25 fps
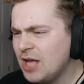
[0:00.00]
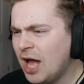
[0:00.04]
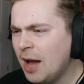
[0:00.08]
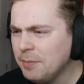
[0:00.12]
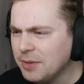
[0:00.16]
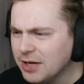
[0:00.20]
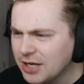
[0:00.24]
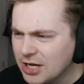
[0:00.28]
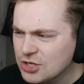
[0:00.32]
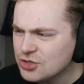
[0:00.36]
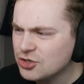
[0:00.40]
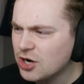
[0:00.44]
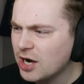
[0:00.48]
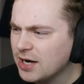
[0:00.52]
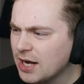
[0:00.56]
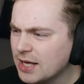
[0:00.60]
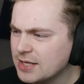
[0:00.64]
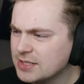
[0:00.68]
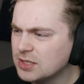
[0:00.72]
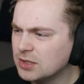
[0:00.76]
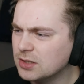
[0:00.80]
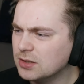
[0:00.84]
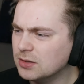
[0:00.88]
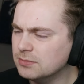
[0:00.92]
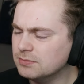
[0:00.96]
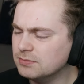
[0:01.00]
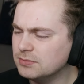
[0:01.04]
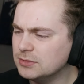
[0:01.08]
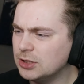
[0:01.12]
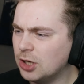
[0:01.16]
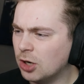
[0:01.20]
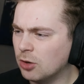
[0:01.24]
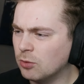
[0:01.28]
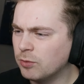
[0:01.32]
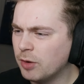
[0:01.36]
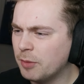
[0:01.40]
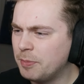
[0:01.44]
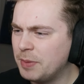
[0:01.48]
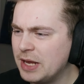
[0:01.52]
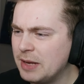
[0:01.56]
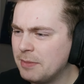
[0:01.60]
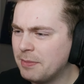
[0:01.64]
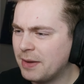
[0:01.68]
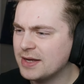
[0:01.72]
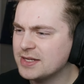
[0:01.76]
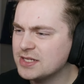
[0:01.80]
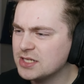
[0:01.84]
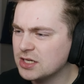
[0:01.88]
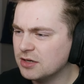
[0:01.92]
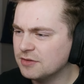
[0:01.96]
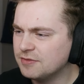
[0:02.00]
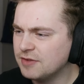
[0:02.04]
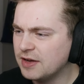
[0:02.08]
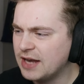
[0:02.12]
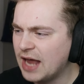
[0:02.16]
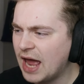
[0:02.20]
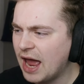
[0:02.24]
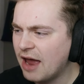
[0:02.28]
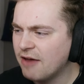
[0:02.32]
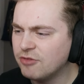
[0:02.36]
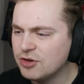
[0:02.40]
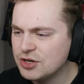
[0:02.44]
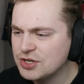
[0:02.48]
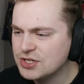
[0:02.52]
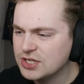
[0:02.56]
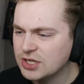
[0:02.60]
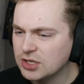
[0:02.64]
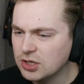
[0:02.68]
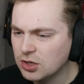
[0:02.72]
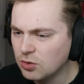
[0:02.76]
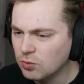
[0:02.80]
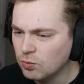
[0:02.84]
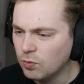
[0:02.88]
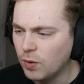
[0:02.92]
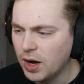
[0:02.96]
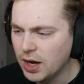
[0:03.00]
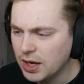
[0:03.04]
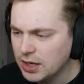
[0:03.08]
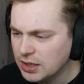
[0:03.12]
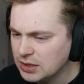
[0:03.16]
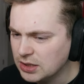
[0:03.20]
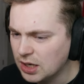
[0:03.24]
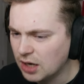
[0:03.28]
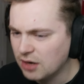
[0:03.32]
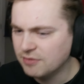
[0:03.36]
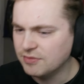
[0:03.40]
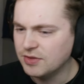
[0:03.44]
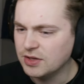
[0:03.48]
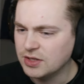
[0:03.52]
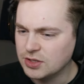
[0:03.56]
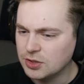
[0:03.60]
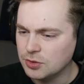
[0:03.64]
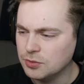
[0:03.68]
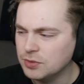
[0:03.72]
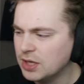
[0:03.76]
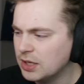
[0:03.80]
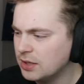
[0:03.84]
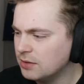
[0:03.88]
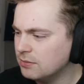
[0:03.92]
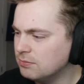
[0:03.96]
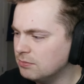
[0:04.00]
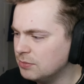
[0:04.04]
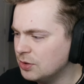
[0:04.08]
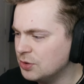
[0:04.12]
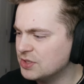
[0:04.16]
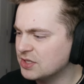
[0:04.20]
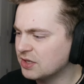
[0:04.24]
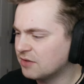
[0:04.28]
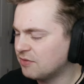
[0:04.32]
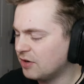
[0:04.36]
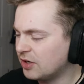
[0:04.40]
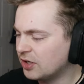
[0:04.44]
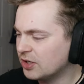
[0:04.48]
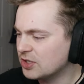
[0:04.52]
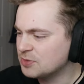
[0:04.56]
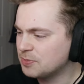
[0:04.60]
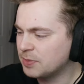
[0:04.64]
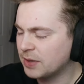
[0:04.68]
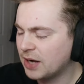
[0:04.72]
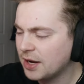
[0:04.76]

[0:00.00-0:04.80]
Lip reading: I'm gonna try not to, you know, repeat myself in every single one of the unit music videos,